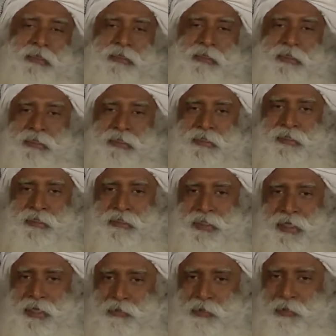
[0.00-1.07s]
This is the
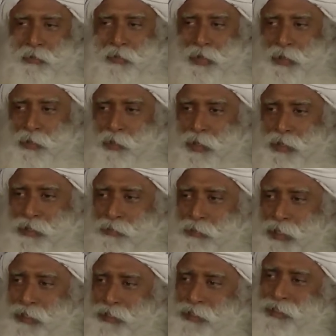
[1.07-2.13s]
time your brain works
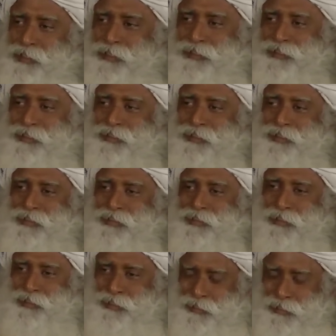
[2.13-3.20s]
best,
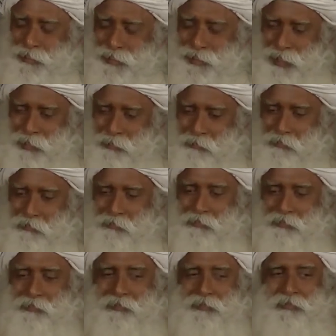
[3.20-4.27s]
this is the time
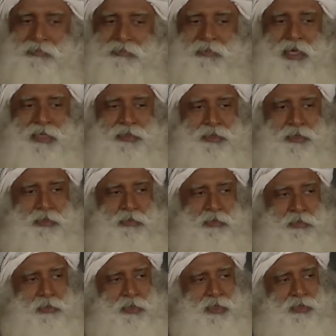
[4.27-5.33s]
as a
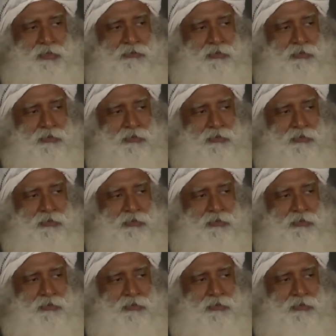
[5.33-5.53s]
human being you